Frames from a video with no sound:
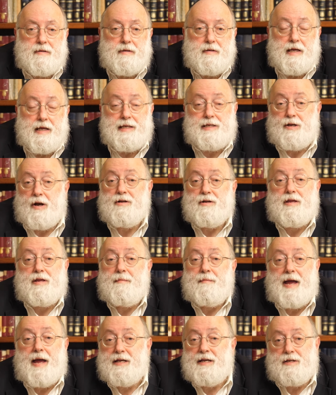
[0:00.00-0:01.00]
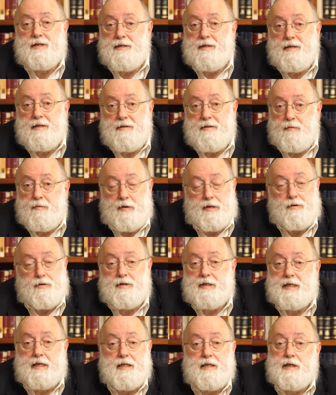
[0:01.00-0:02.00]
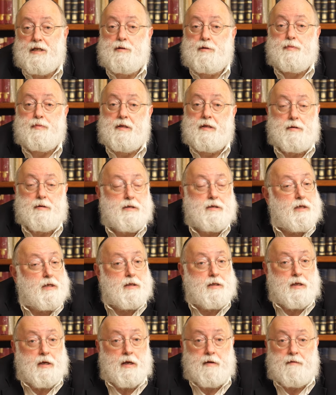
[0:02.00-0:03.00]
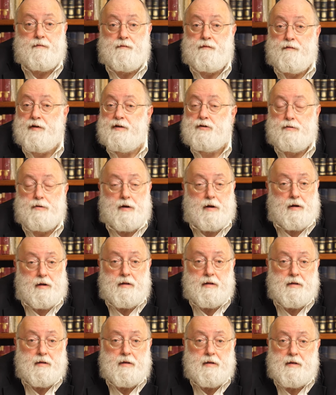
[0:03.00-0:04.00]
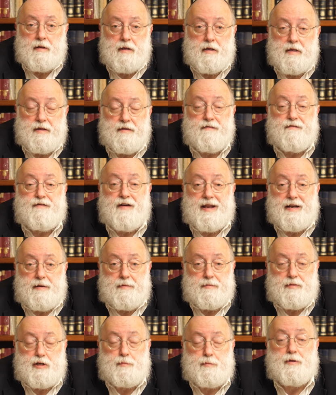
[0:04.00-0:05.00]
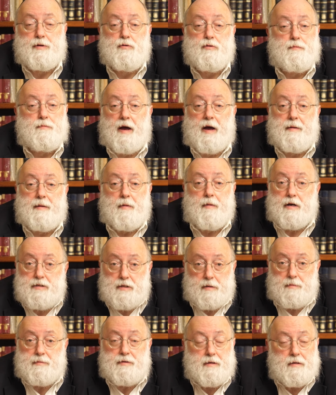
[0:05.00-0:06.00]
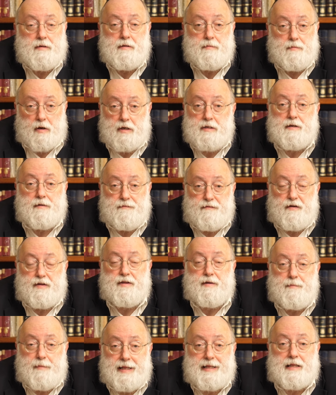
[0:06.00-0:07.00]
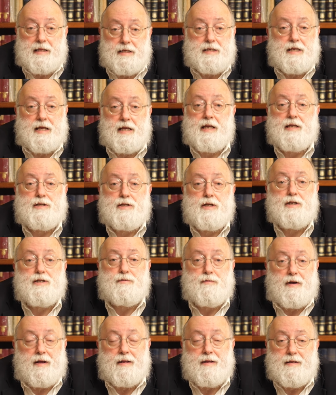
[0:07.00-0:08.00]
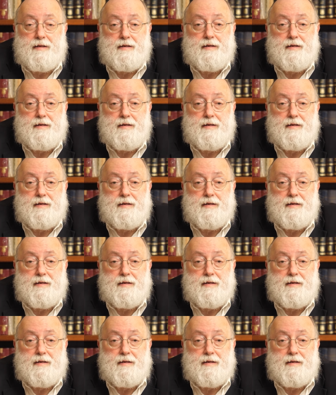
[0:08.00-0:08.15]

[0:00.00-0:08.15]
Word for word: It's hard to imagine when you see this, this, the, the vitriol, the venom spewed by Muslims, Muslim fundamentalists against Israel.